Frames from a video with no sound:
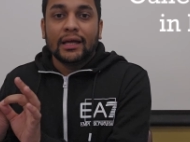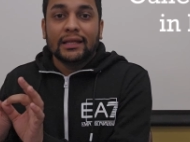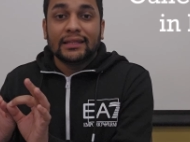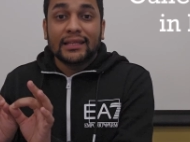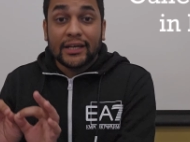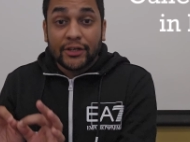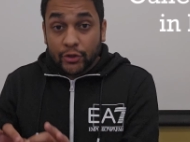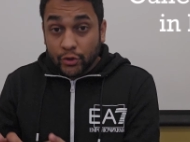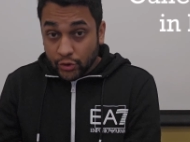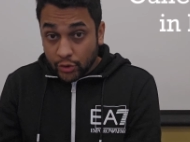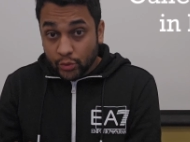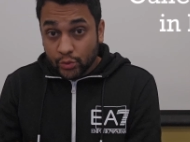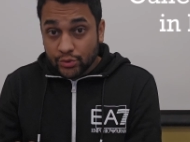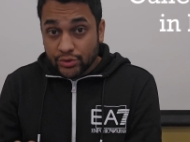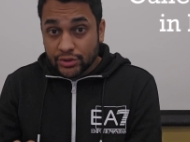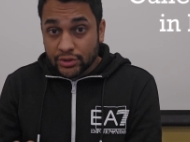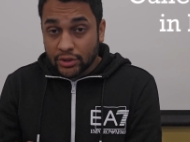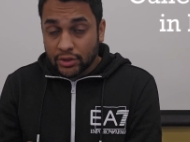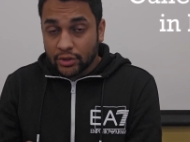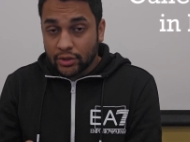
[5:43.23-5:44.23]
that you
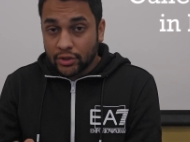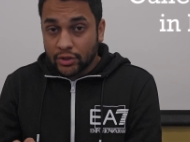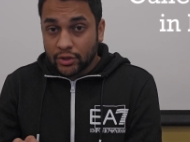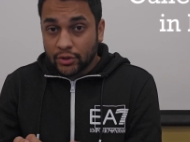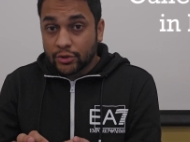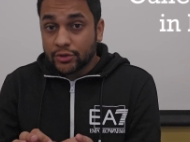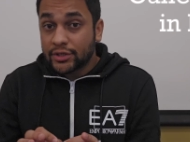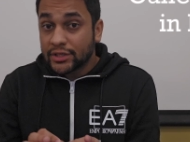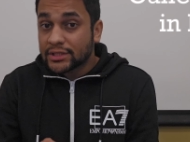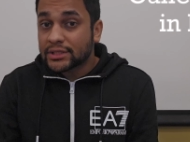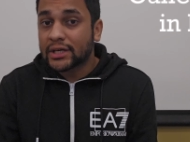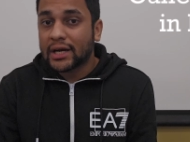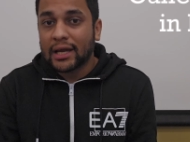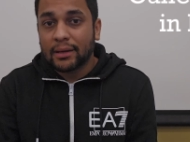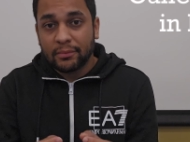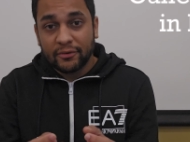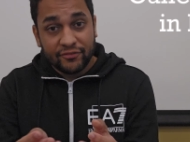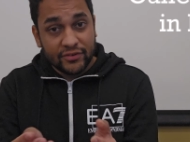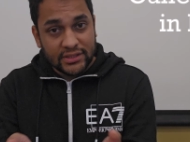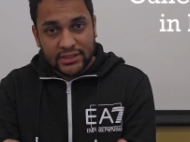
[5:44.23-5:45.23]
use to describe
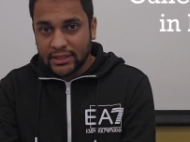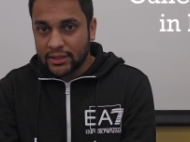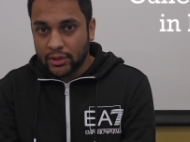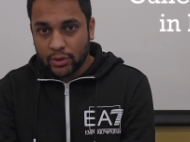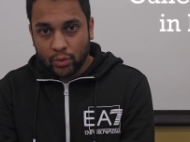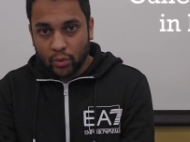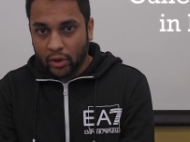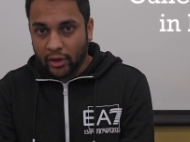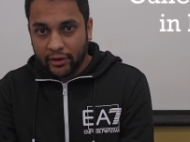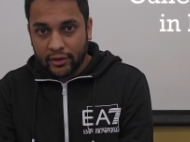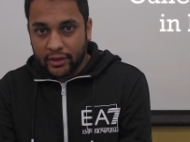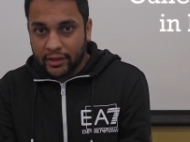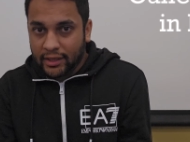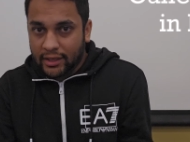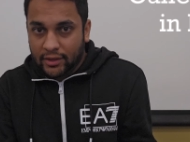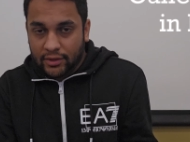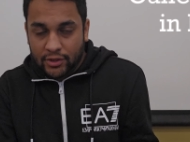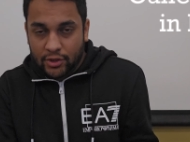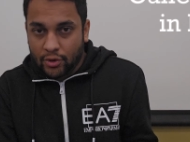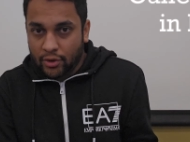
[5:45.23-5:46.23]
a physical quantity
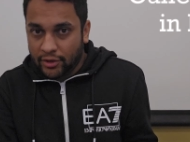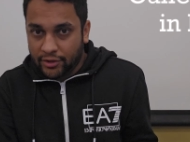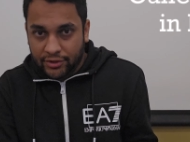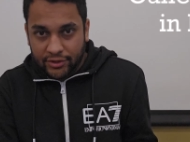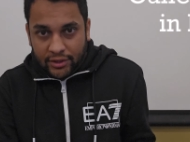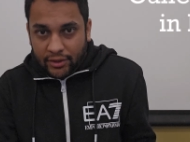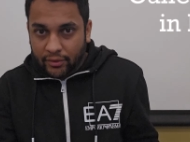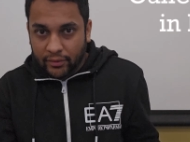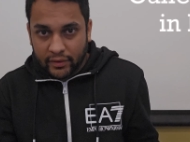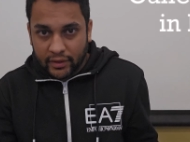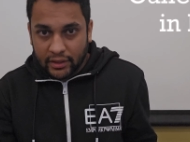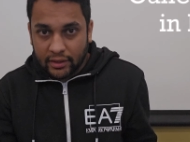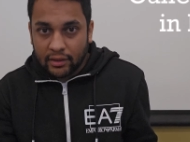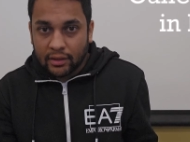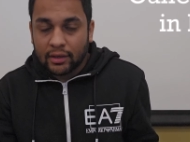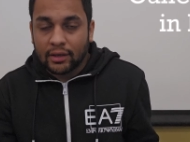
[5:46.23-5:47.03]
in your theory